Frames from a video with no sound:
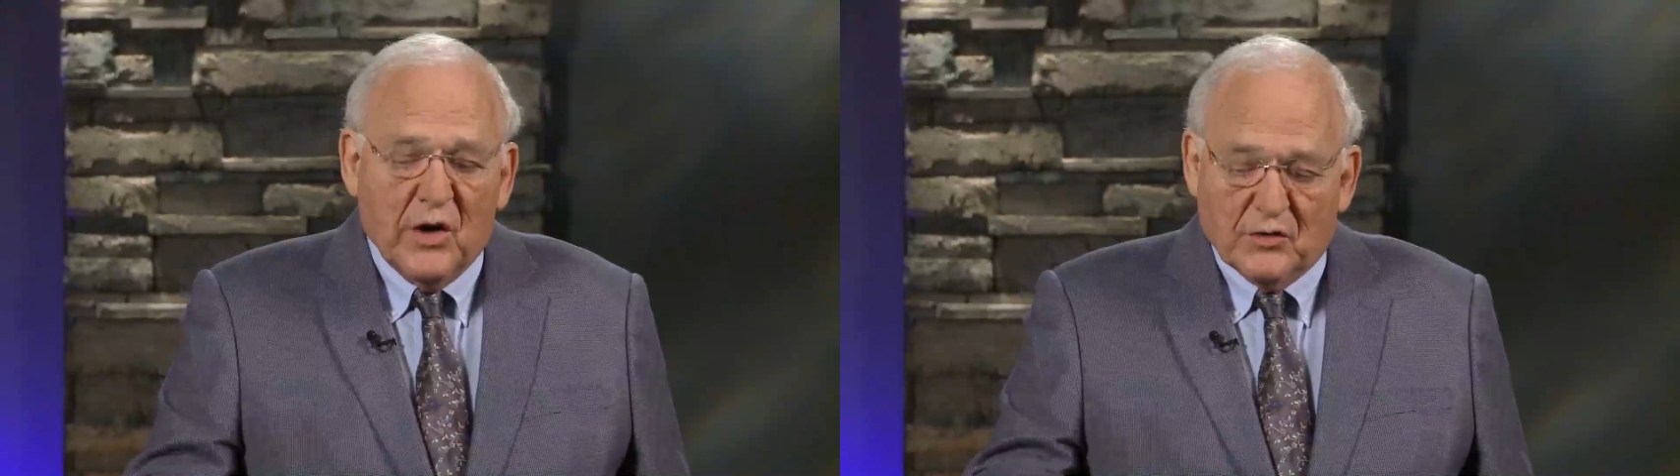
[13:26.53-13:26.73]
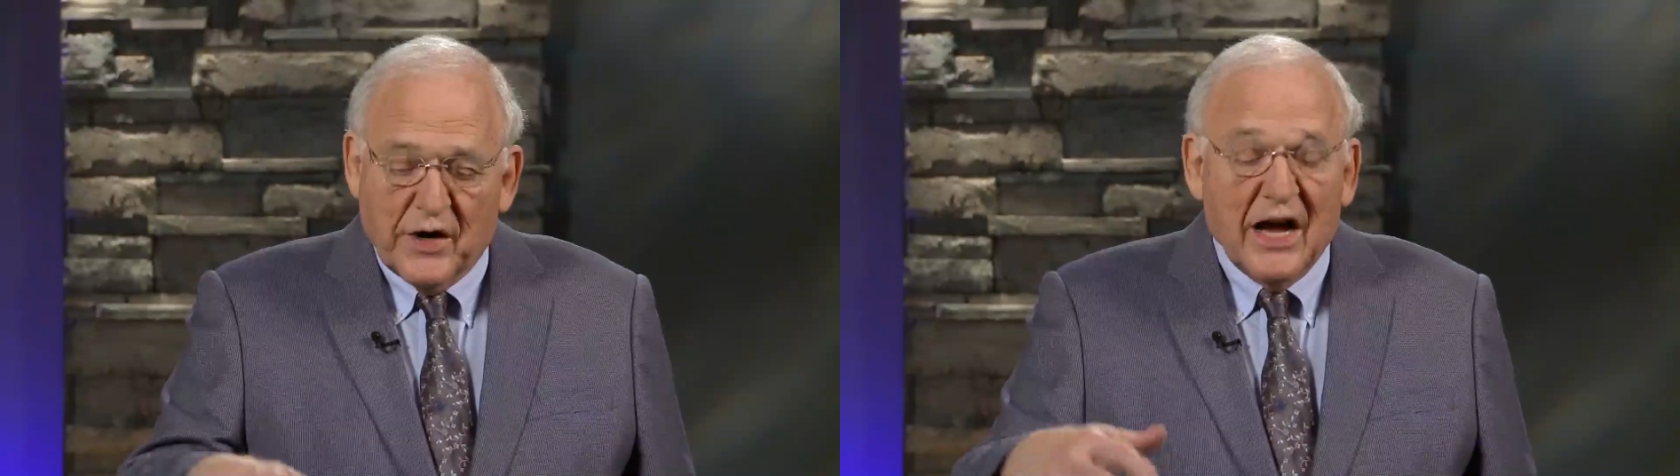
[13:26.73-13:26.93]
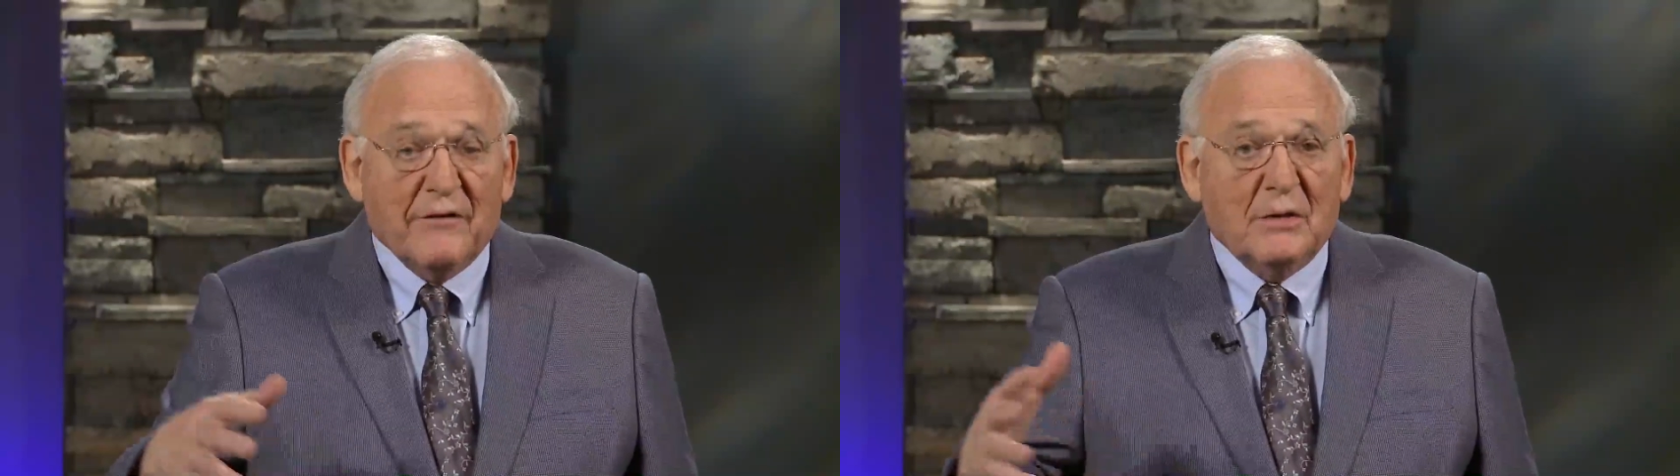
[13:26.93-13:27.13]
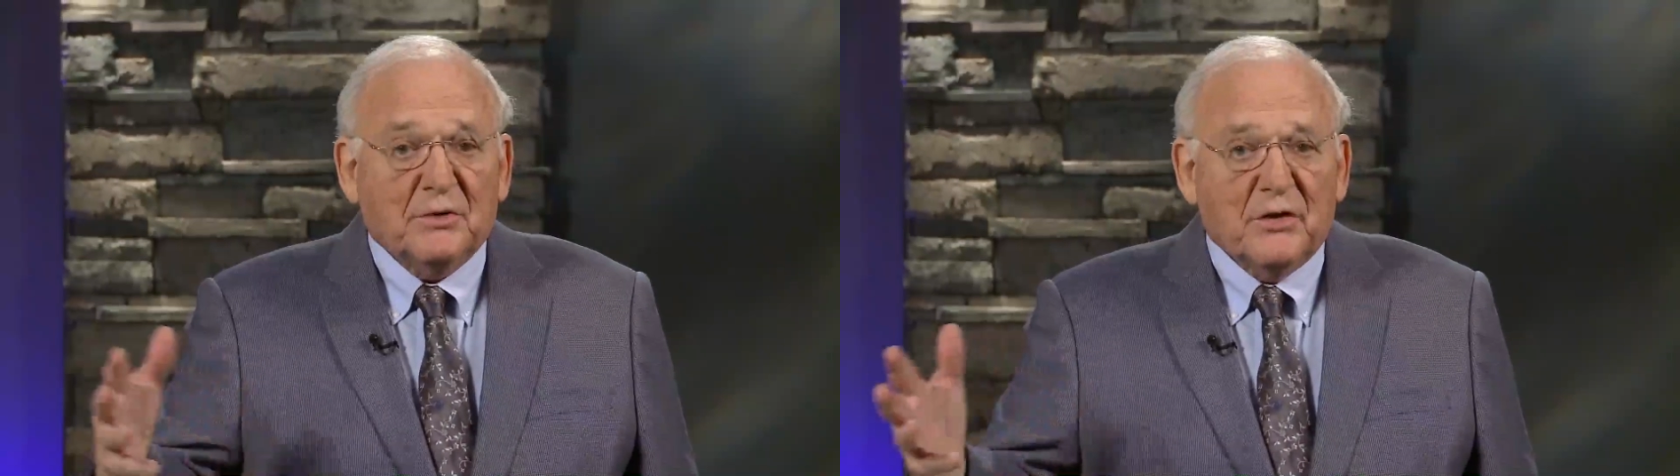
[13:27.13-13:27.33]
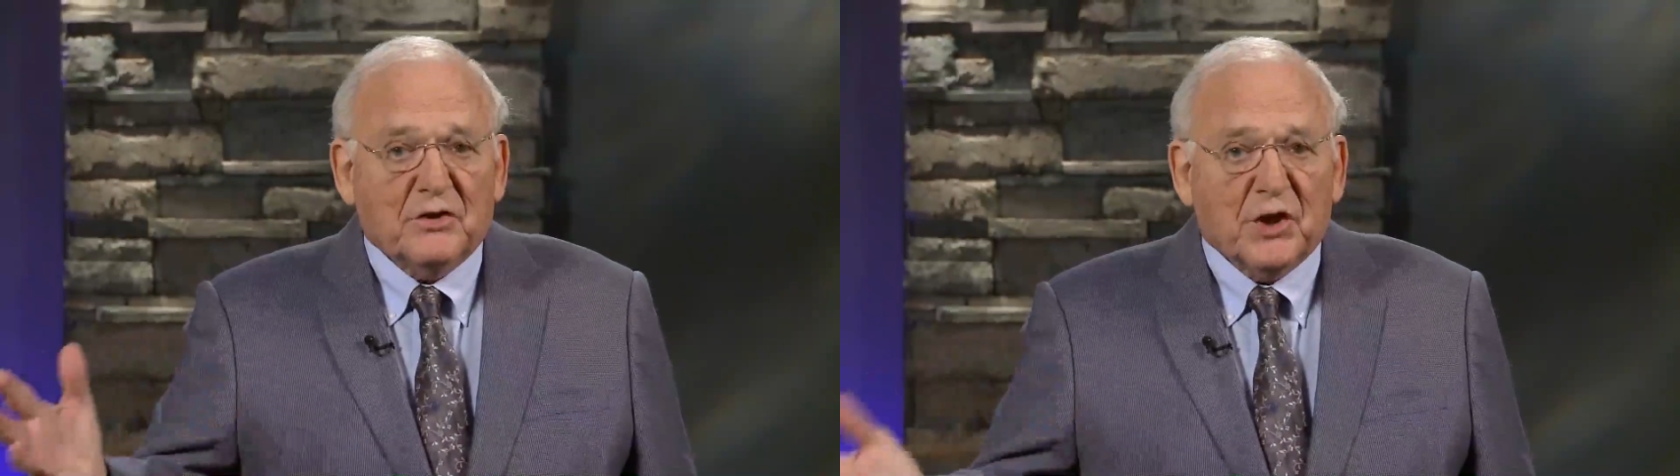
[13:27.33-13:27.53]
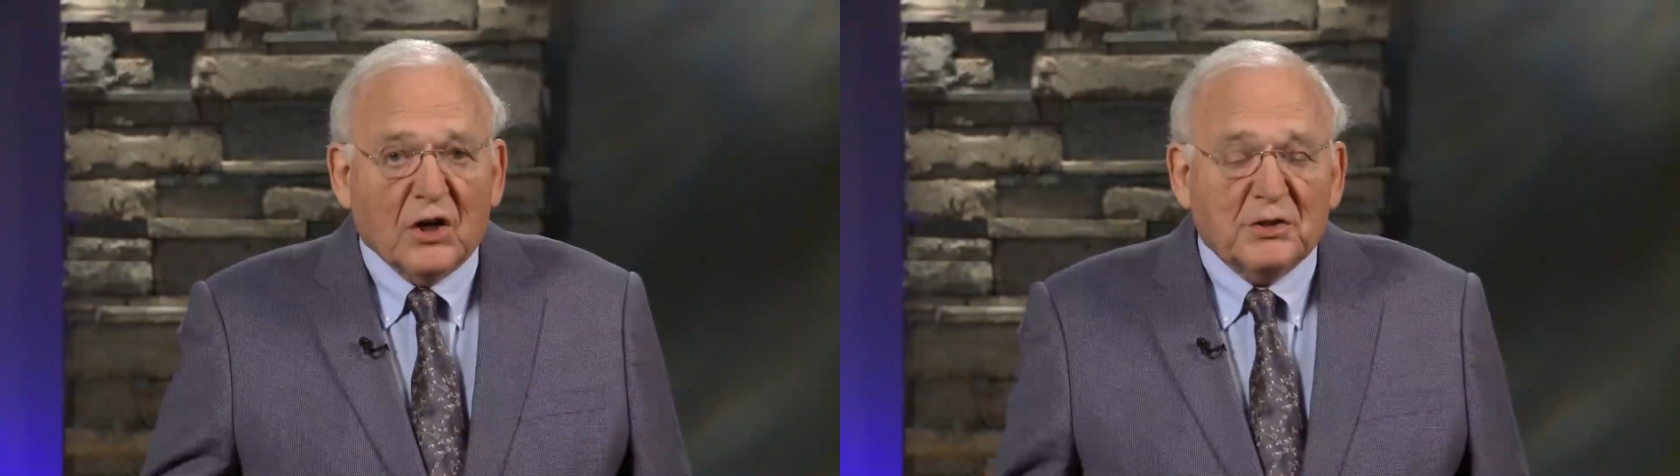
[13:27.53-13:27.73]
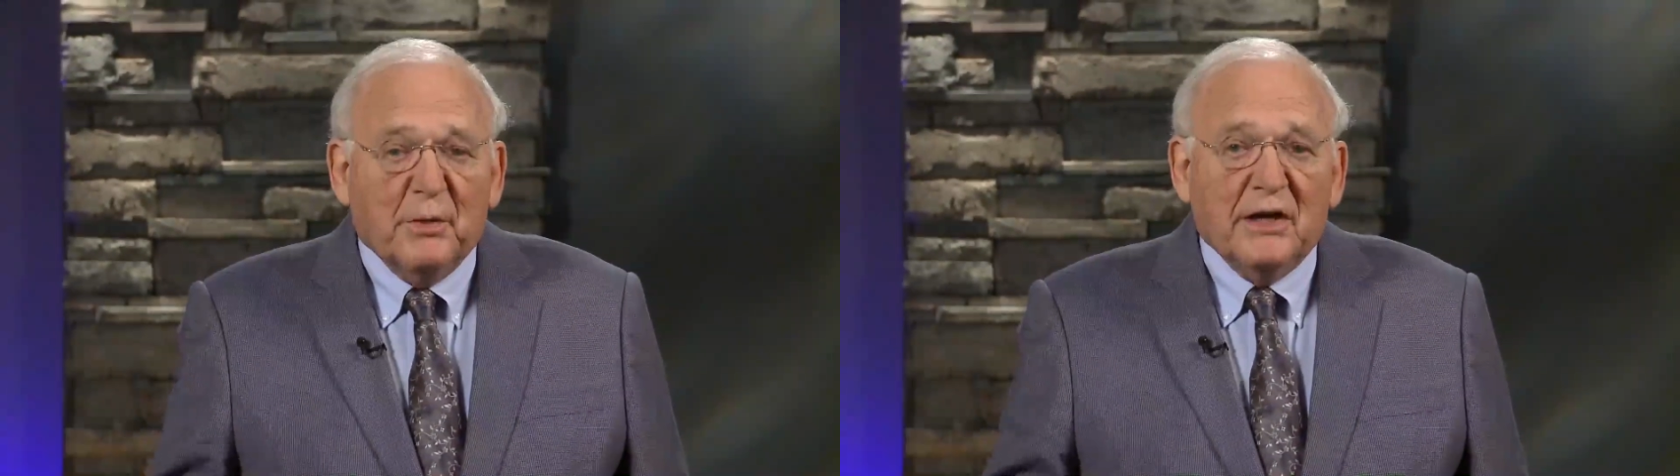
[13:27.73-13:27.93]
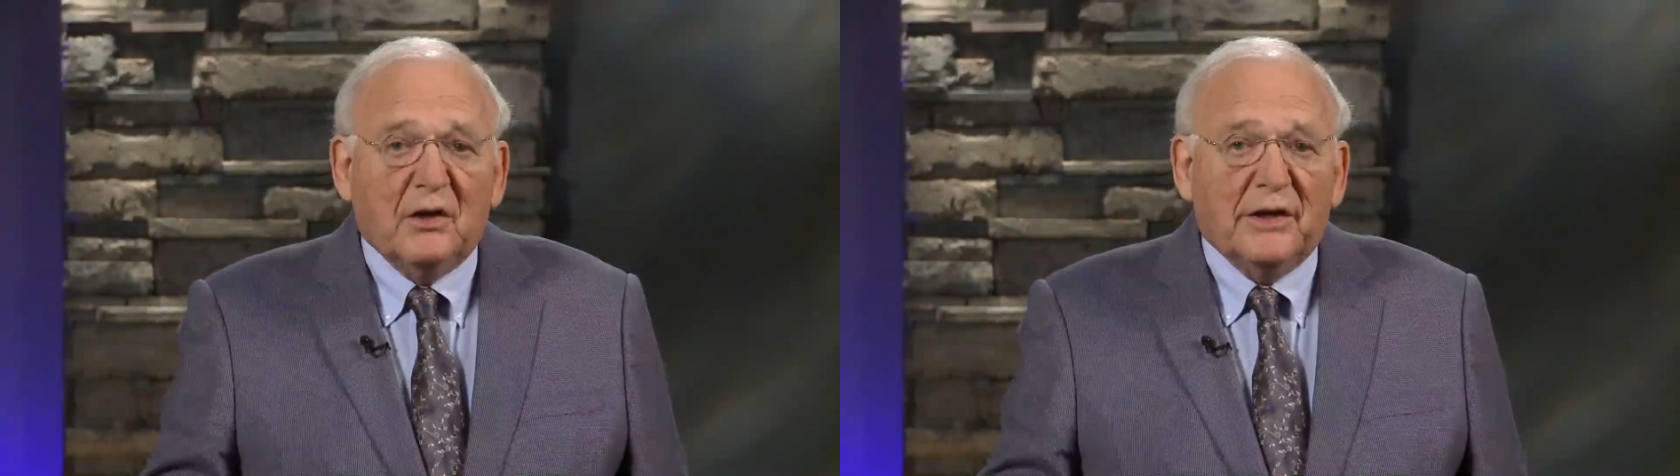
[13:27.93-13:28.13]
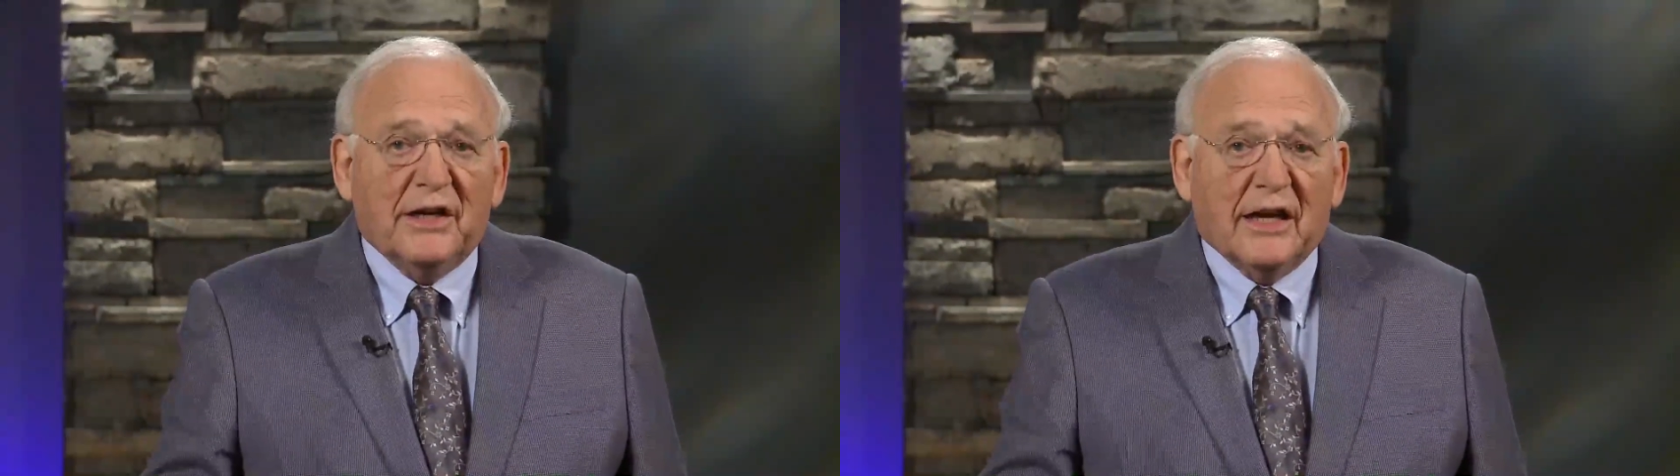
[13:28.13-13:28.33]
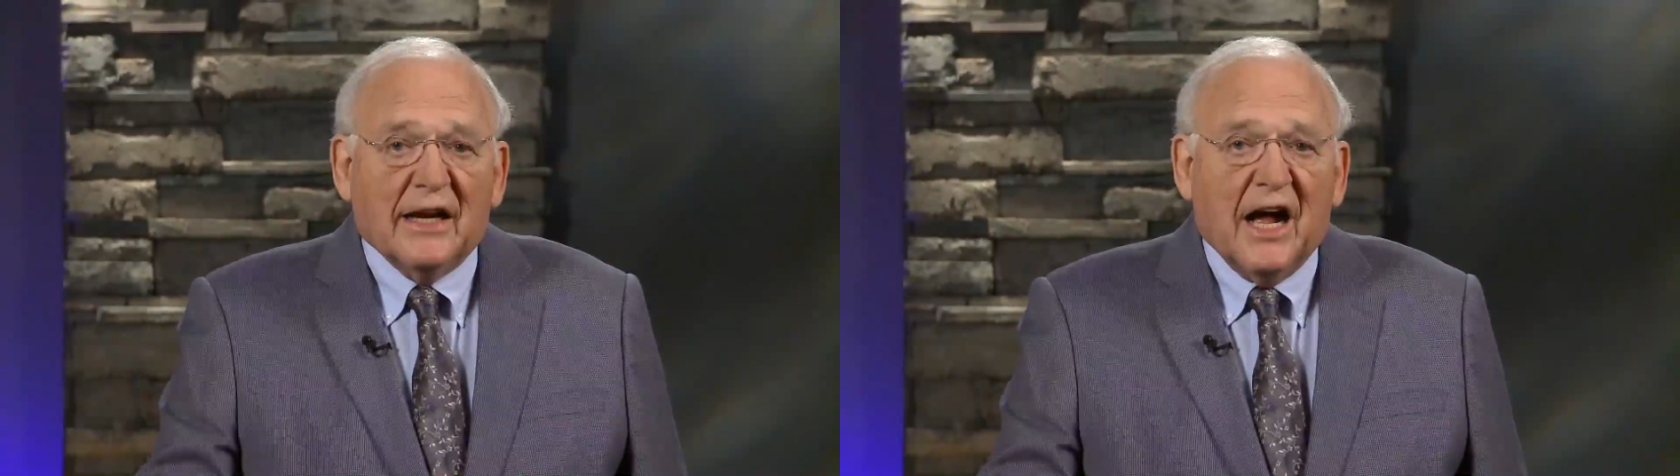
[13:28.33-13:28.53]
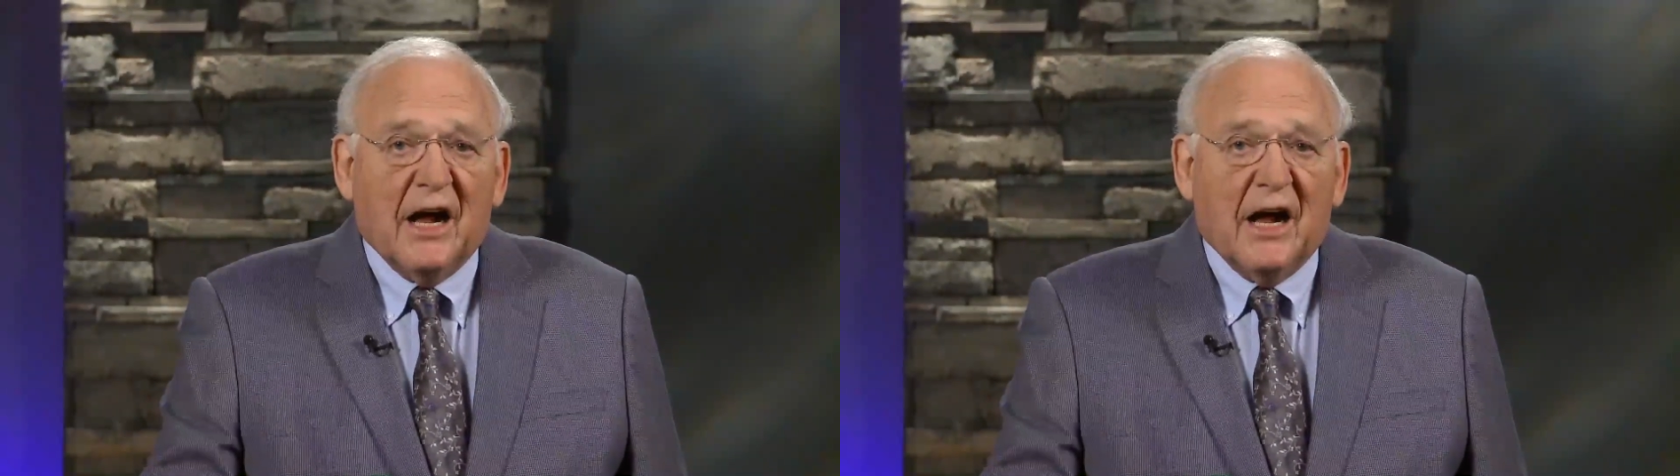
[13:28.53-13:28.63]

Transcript: we'll drive up to the church building and